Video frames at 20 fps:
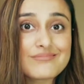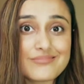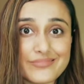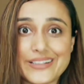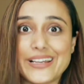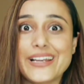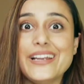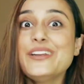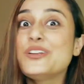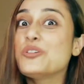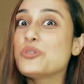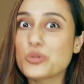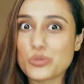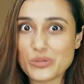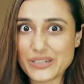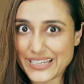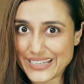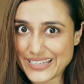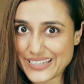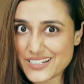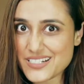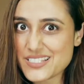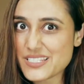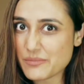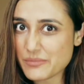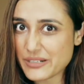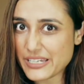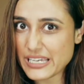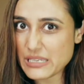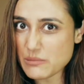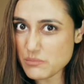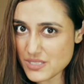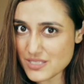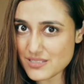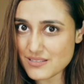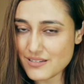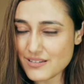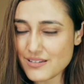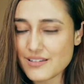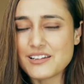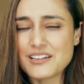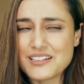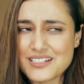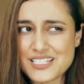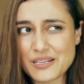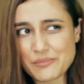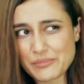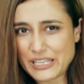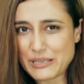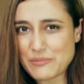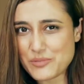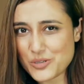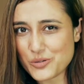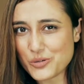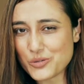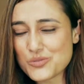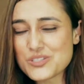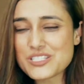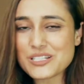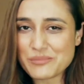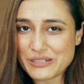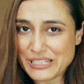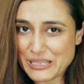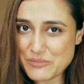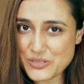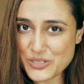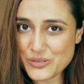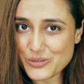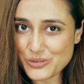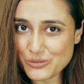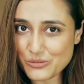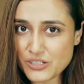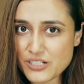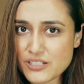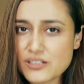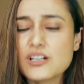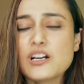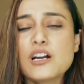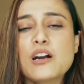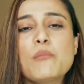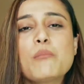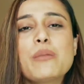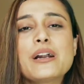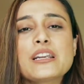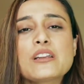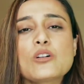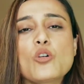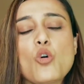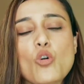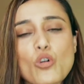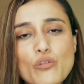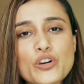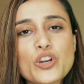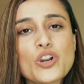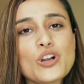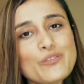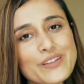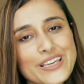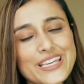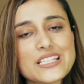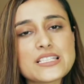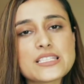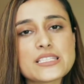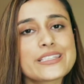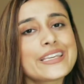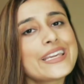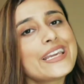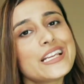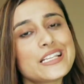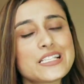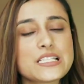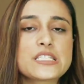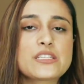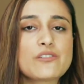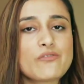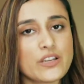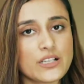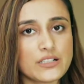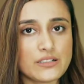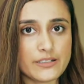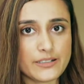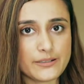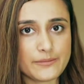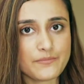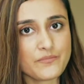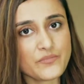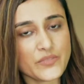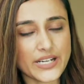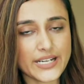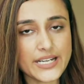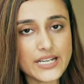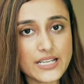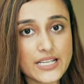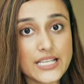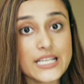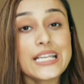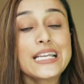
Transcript: right? You don't like it sometimes. Sometimes you do, sometimes you don't. But overall, we can say it is difficult, right?